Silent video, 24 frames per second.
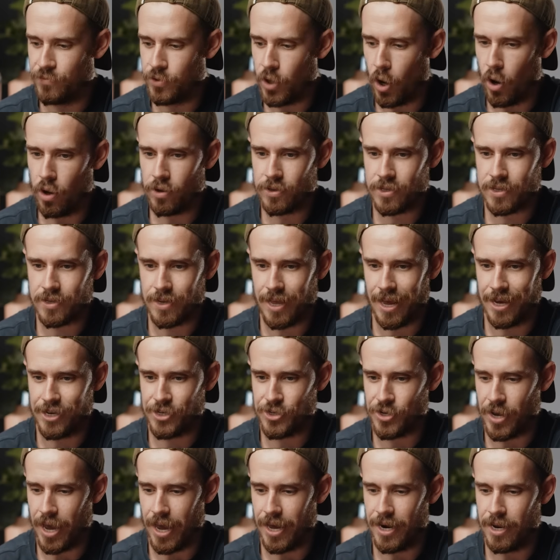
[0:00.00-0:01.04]
dot
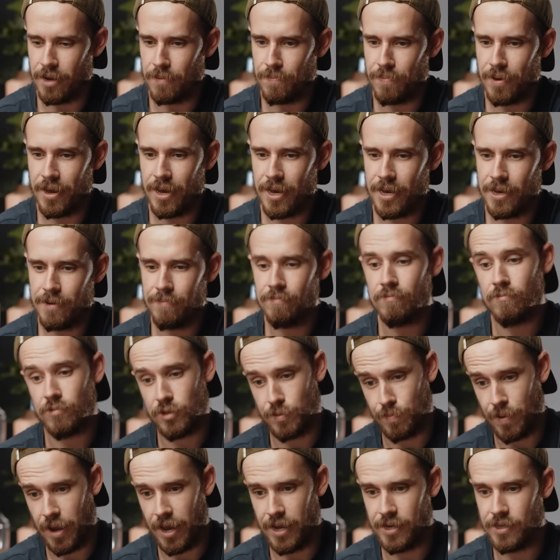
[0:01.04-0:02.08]
slash ADB
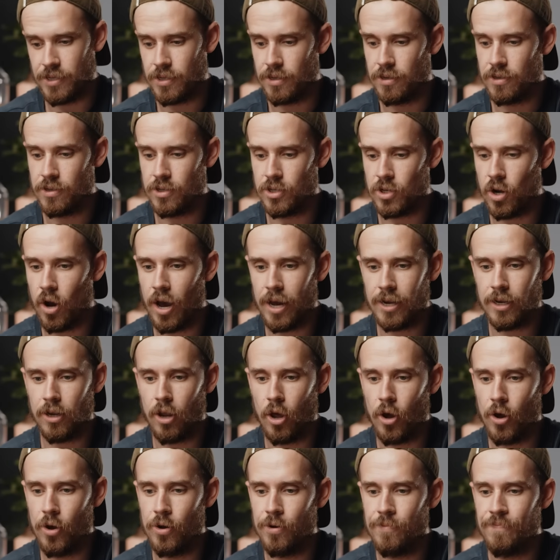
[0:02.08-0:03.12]
space
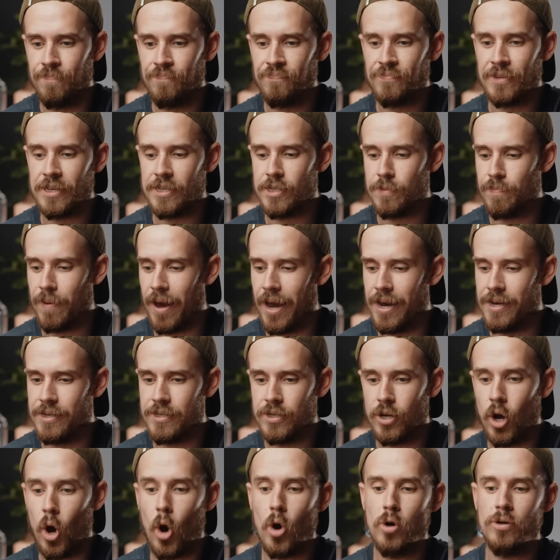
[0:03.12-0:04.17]
sideload
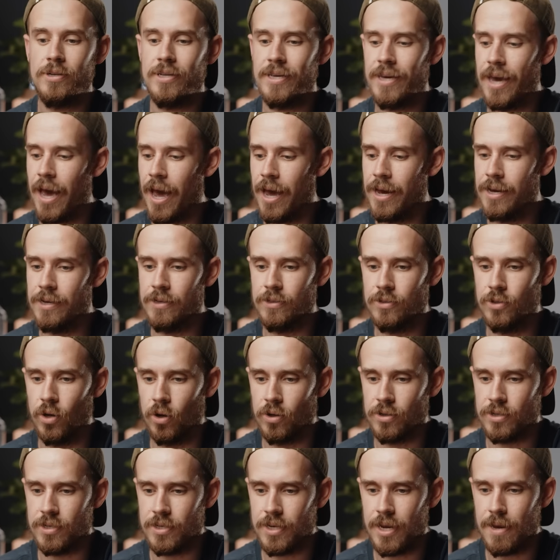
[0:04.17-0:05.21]
space OTA
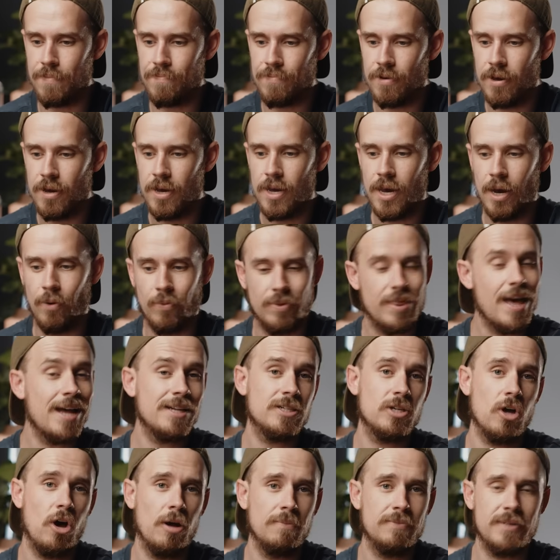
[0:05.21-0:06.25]
dot zip. And with
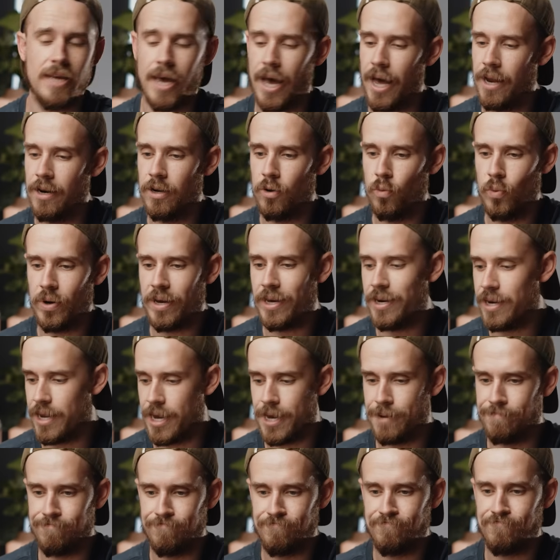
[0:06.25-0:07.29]
that typed out, we can
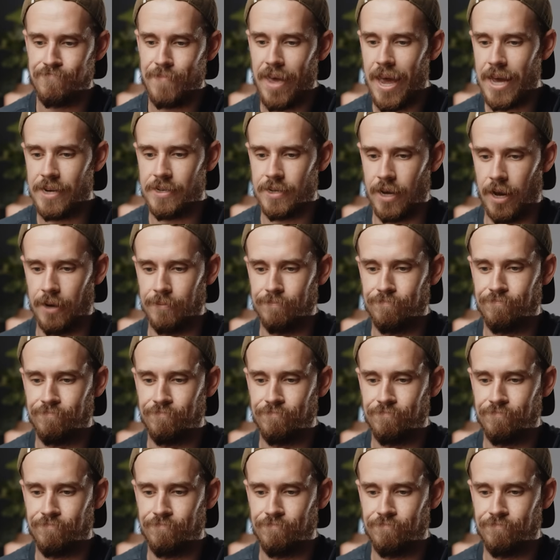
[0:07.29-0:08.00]
hit enter.